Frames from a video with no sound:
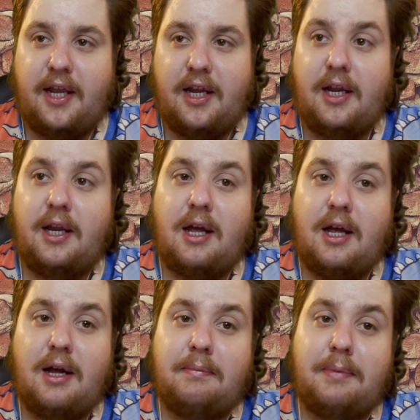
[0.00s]

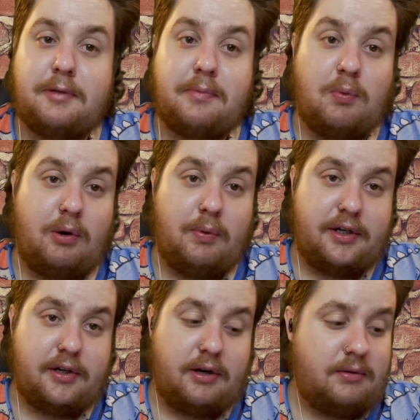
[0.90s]
a basement well
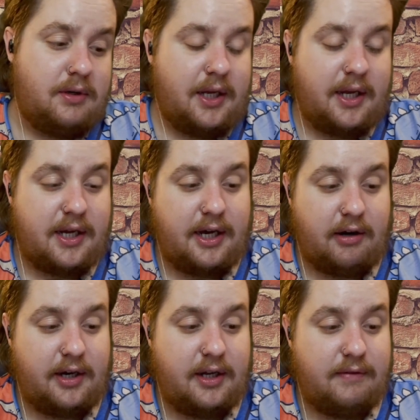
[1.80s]
window
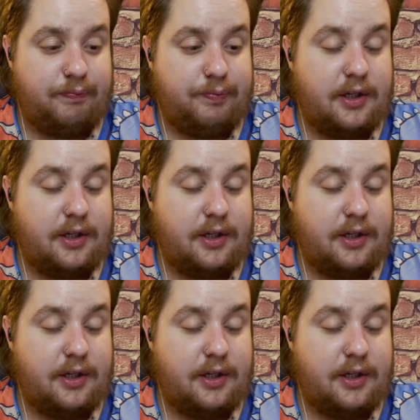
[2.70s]
area.